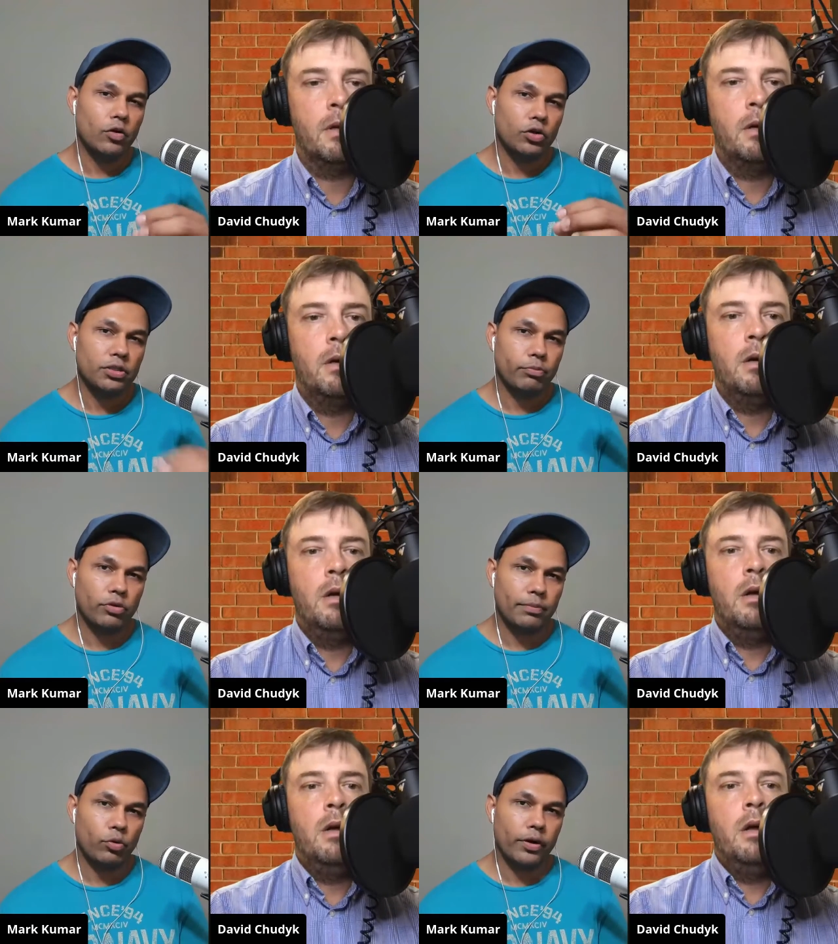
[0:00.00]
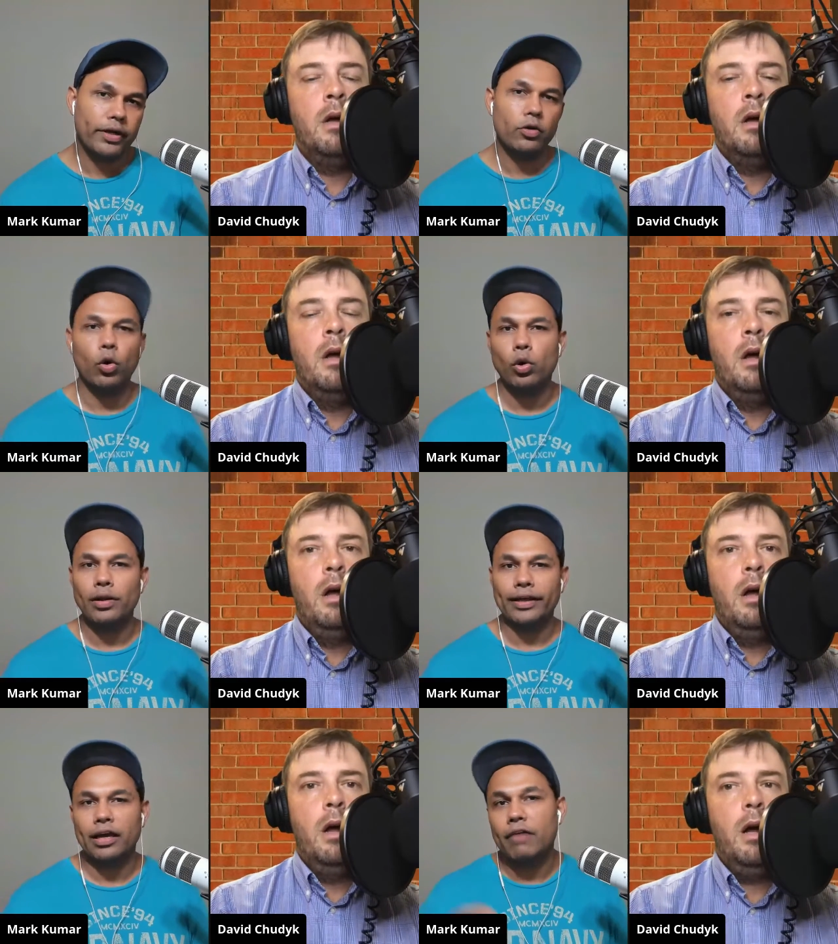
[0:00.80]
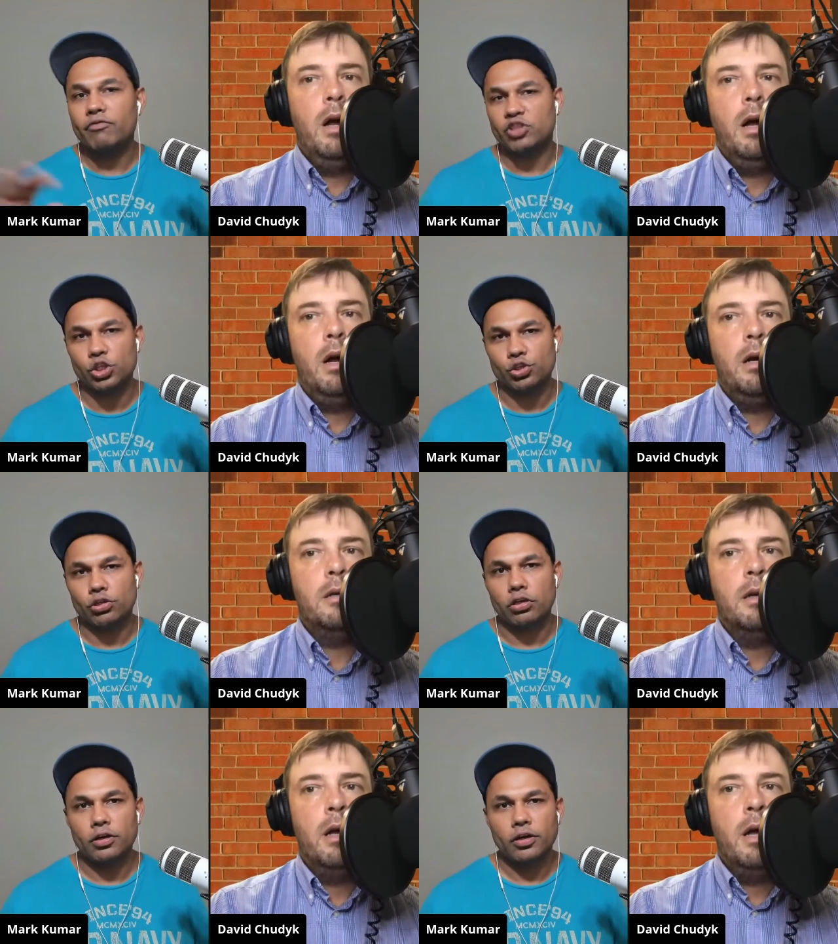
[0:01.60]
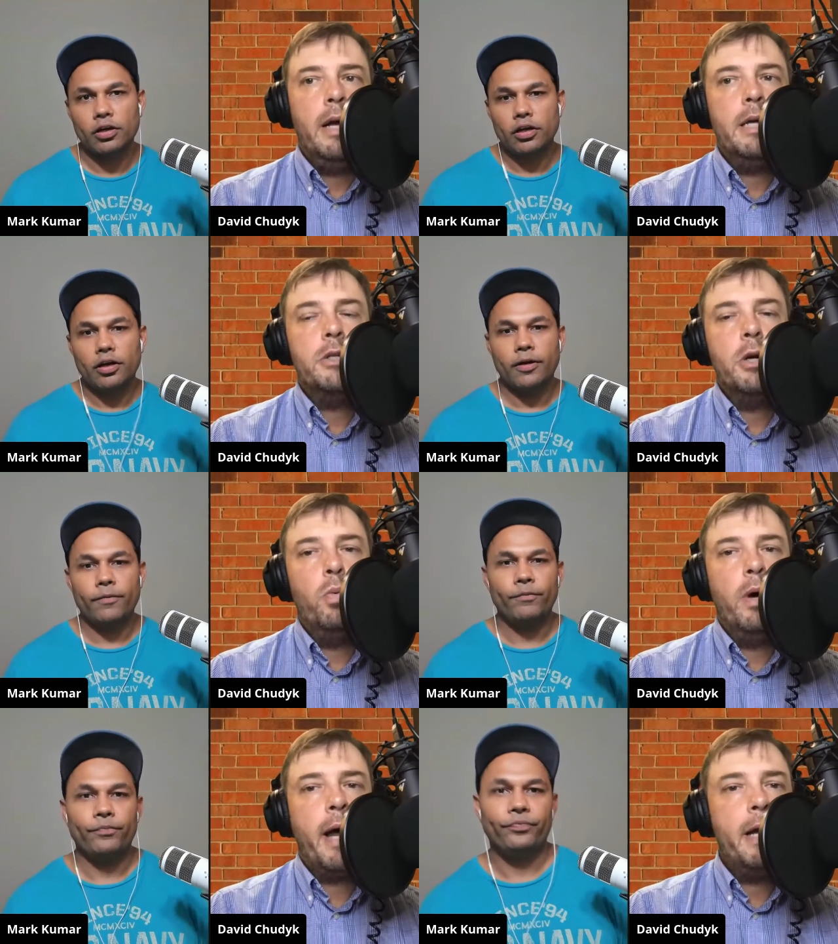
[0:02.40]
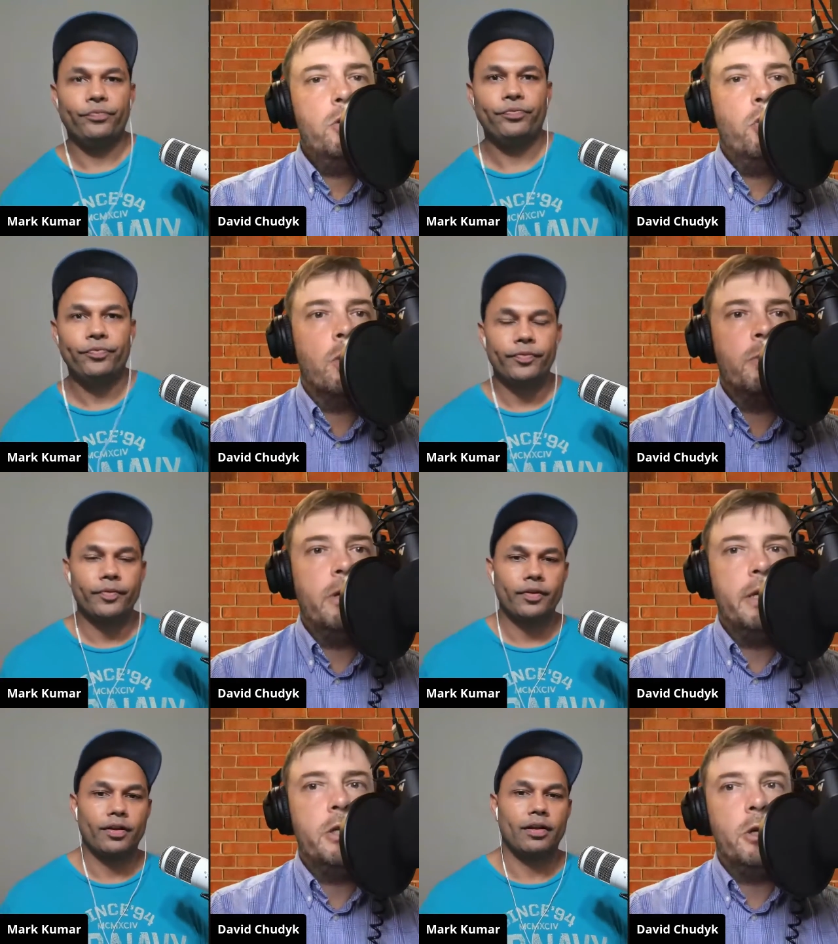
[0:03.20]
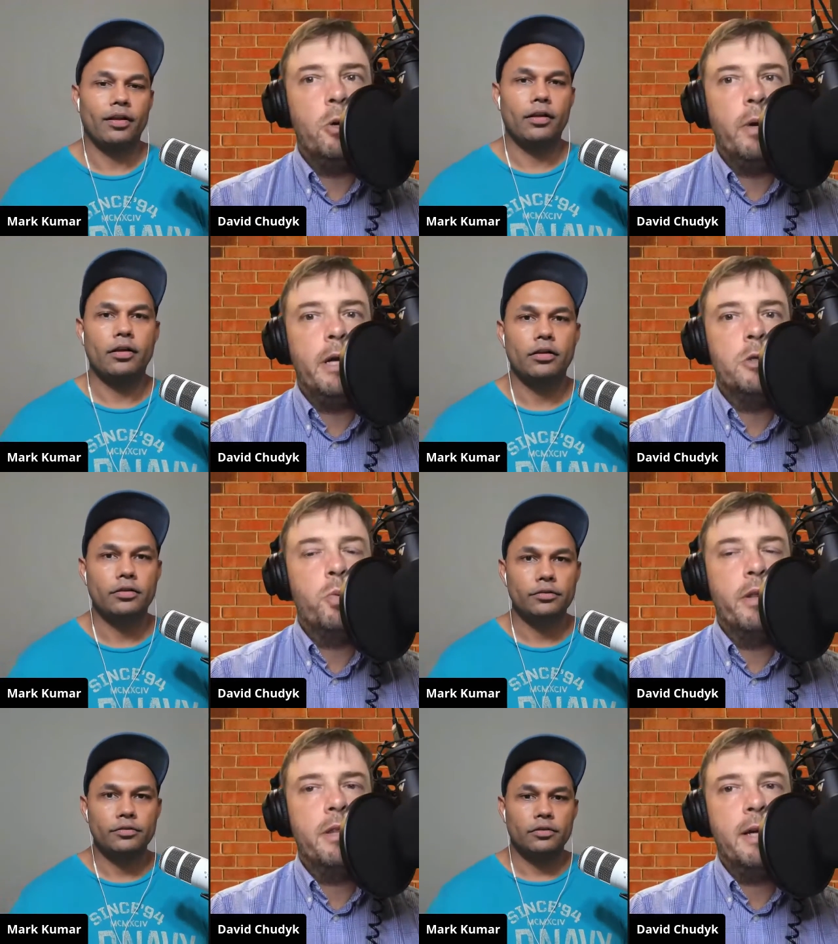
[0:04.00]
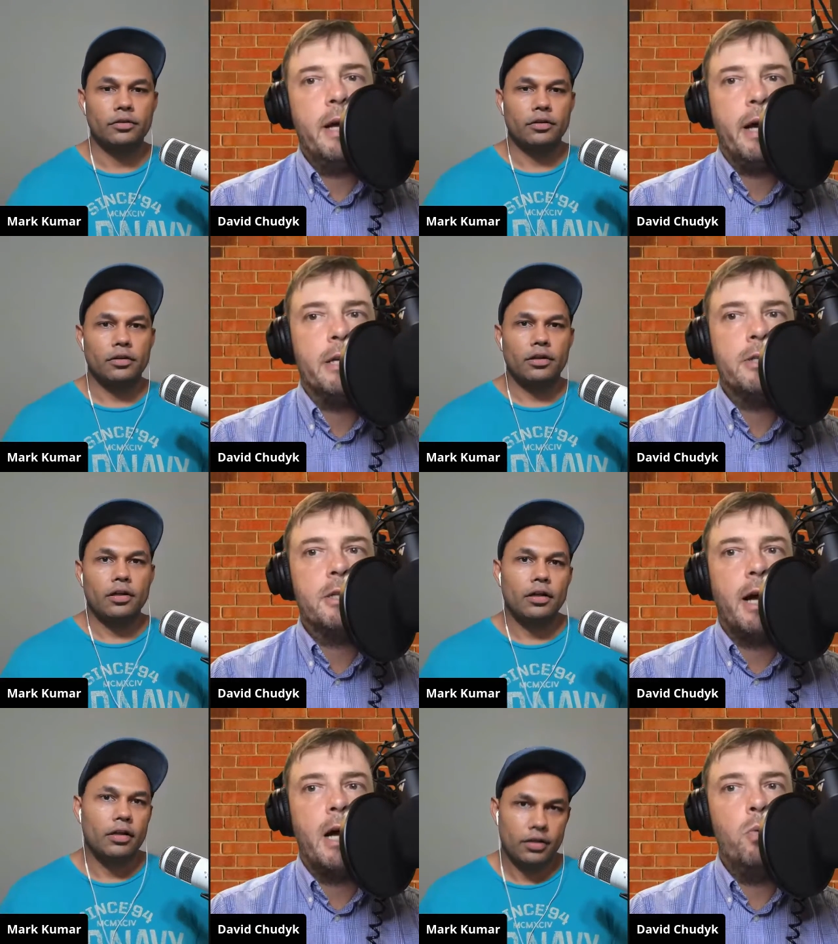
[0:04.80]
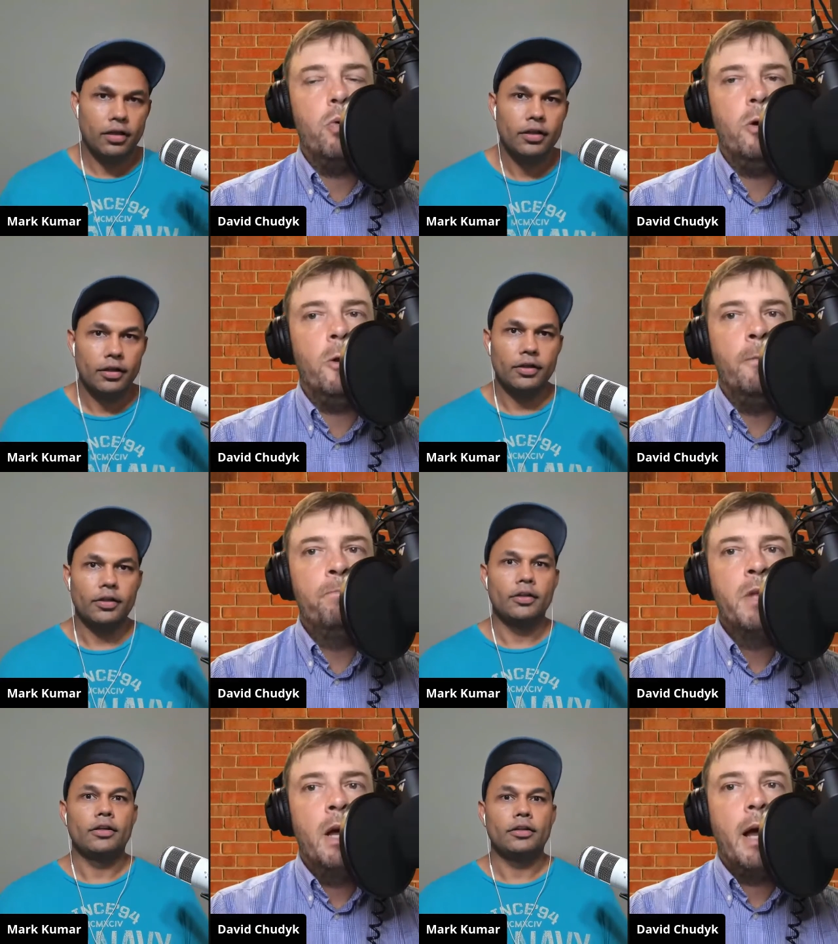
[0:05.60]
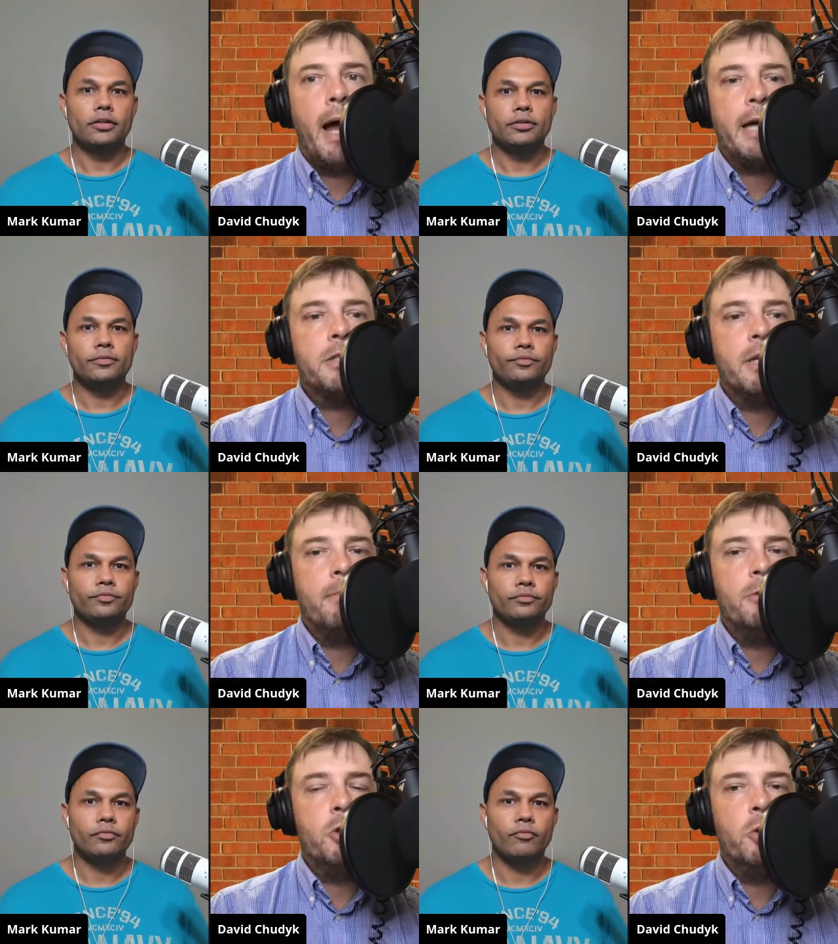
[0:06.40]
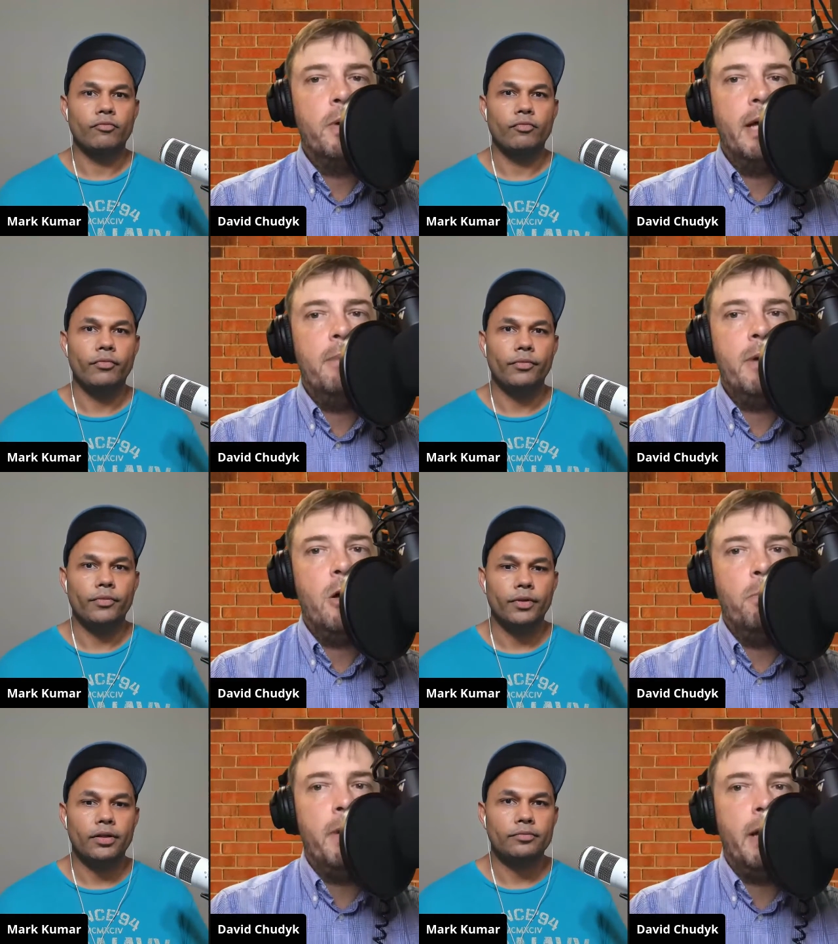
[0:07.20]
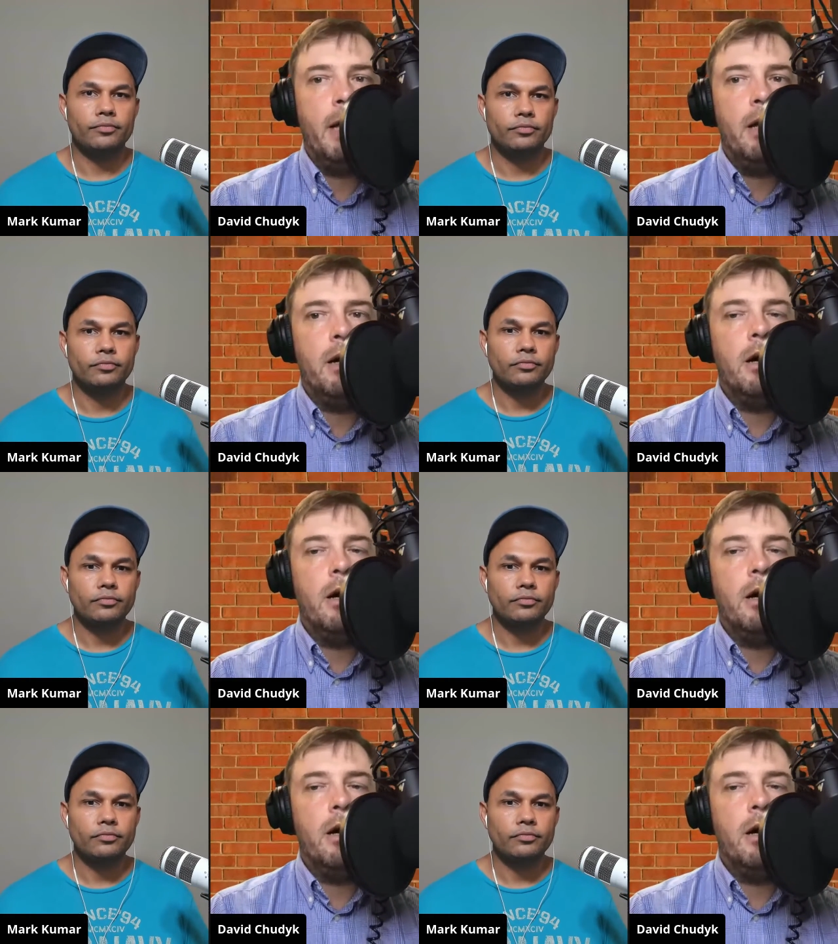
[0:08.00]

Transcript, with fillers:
Speaker 1: question bullet point or like a conversation?
Speaker 2: Yeah. So what I normally do is with a guest, I will ask them to email me